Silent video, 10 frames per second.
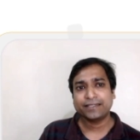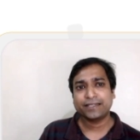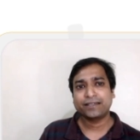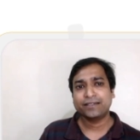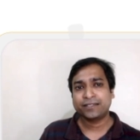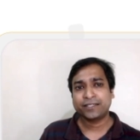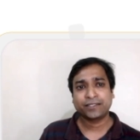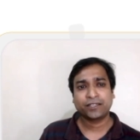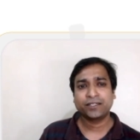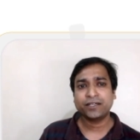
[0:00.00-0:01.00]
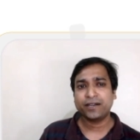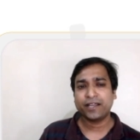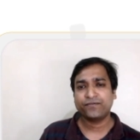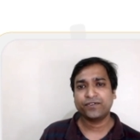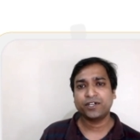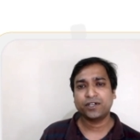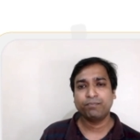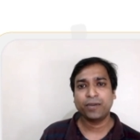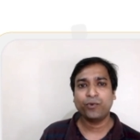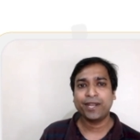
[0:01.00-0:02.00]
is a cons concerted effort
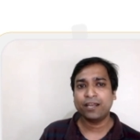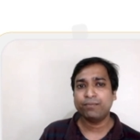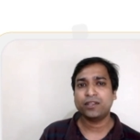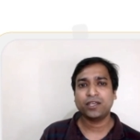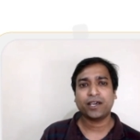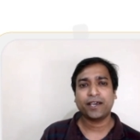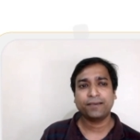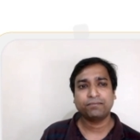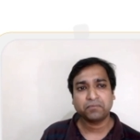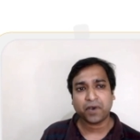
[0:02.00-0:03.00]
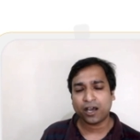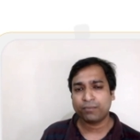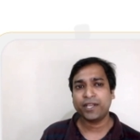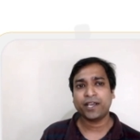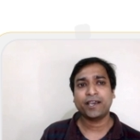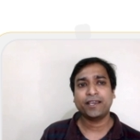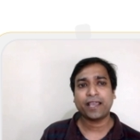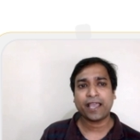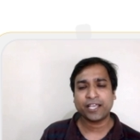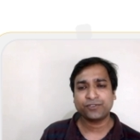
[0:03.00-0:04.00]
between NPCI,
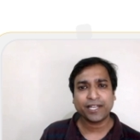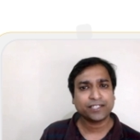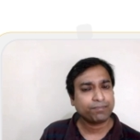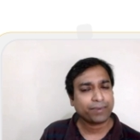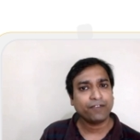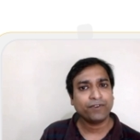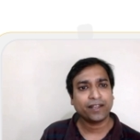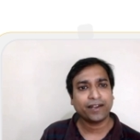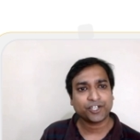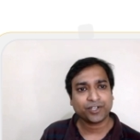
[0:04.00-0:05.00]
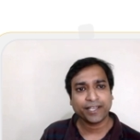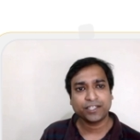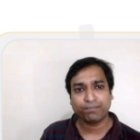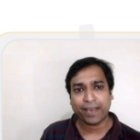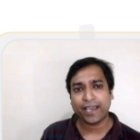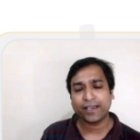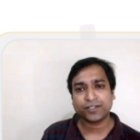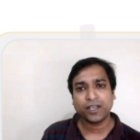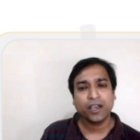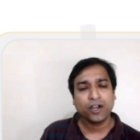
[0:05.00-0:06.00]
RBI, as well as the private and nationalized
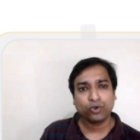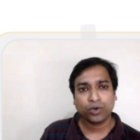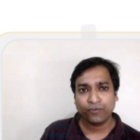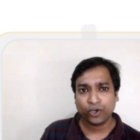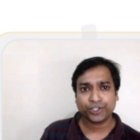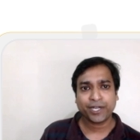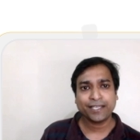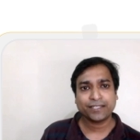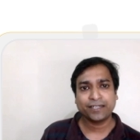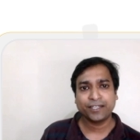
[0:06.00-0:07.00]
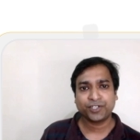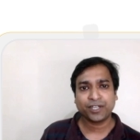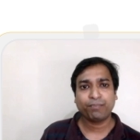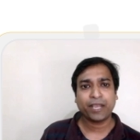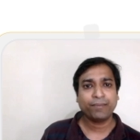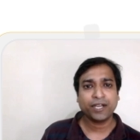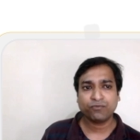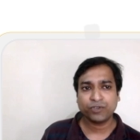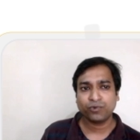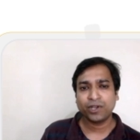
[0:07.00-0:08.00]
banks to revolutionize the digital payments,
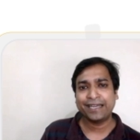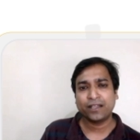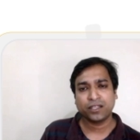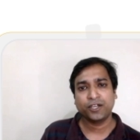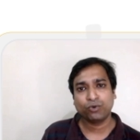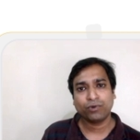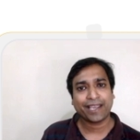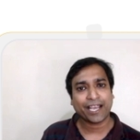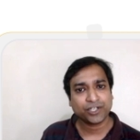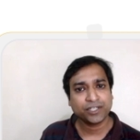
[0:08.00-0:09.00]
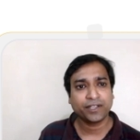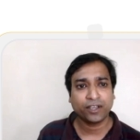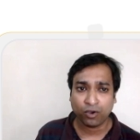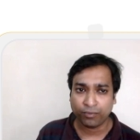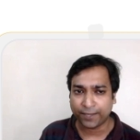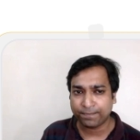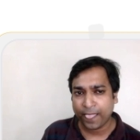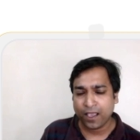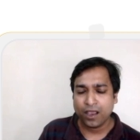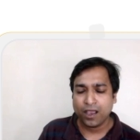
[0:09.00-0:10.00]
which will lead us into a cashless economy.
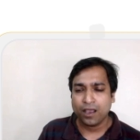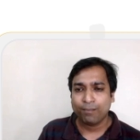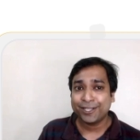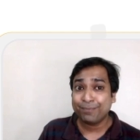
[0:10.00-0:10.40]
But the